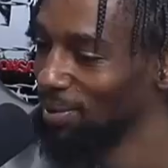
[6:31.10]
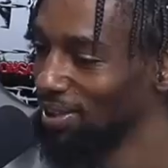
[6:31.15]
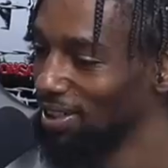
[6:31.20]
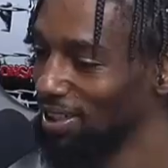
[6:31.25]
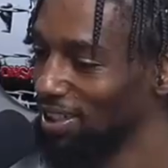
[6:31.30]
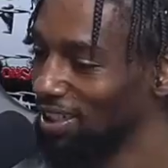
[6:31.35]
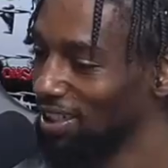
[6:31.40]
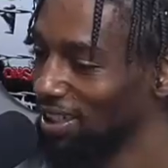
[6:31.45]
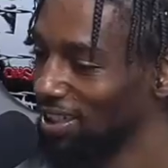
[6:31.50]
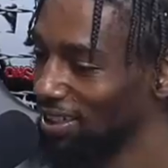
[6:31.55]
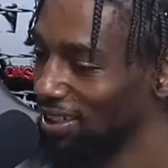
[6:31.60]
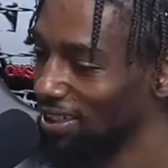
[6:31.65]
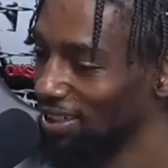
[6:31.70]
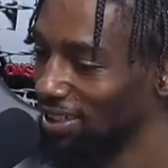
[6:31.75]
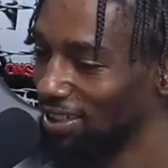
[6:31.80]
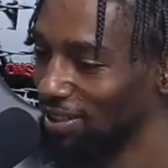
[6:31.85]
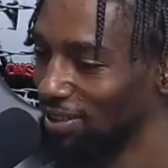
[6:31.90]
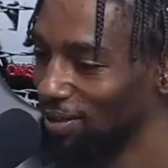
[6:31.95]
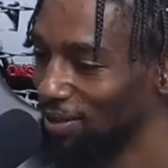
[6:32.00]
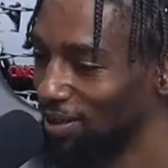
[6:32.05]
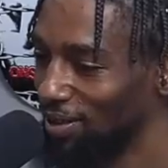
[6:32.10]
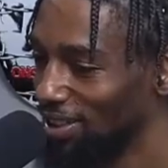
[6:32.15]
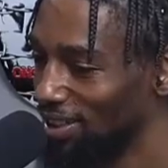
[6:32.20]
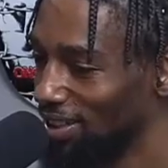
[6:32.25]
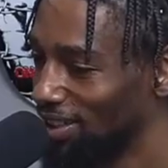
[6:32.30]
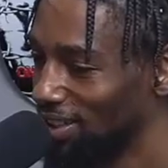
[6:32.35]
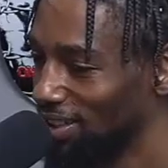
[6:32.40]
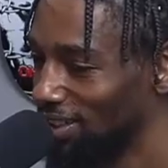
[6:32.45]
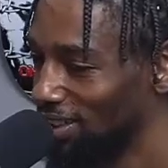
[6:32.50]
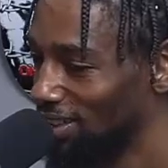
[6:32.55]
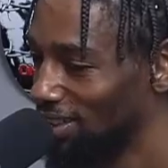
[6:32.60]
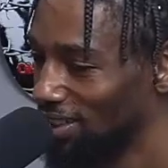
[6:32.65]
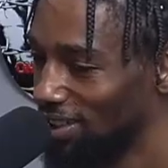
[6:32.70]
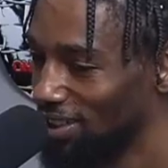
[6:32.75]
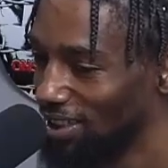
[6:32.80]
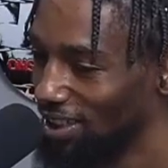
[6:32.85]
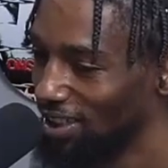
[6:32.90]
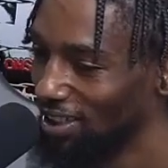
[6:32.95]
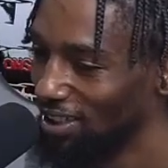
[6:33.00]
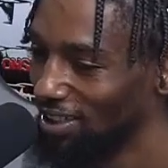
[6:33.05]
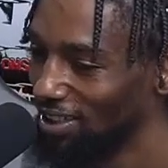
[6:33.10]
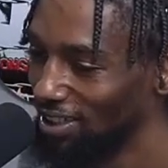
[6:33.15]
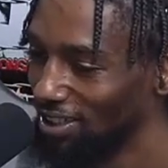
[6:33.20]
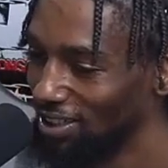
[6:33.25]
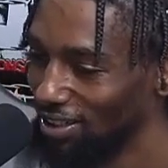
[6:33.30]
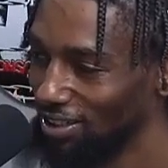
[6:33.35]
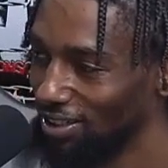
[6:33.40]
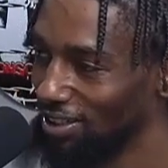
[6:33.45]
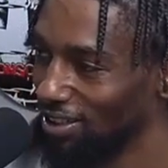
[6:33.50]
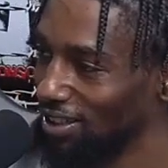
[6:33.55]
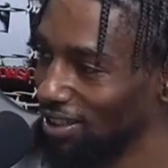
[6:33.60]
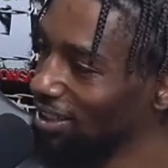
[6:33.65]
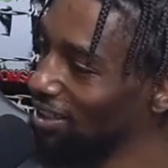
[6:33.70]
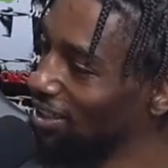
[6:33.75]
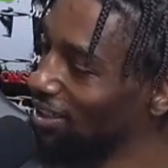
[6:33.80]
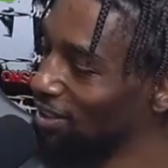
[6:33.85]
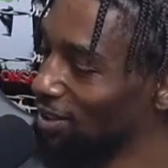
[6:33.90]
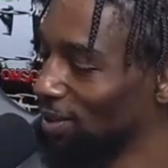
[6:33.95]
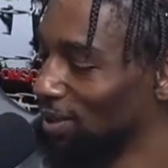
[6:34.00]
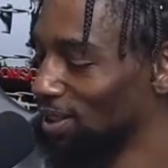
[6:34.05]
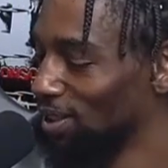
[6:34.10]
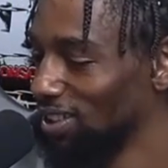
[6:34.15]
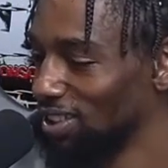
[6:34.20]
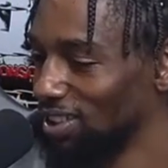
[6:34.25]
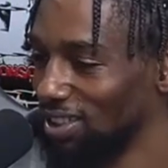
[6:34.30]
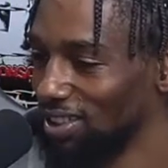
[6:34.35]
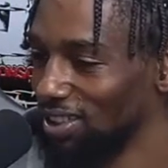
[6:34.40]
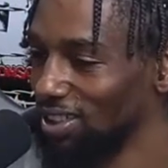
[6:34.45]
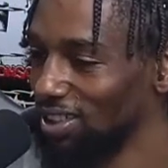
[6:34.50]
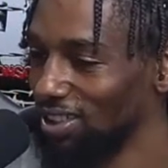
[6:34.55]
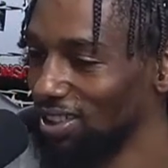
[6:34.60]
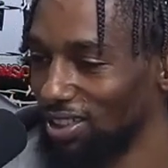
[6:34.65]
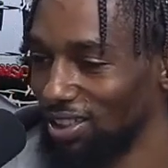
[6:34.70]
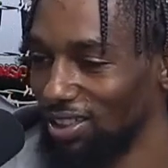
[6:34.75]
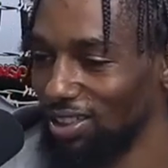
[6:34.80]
YBC. One of the craziest incidents was the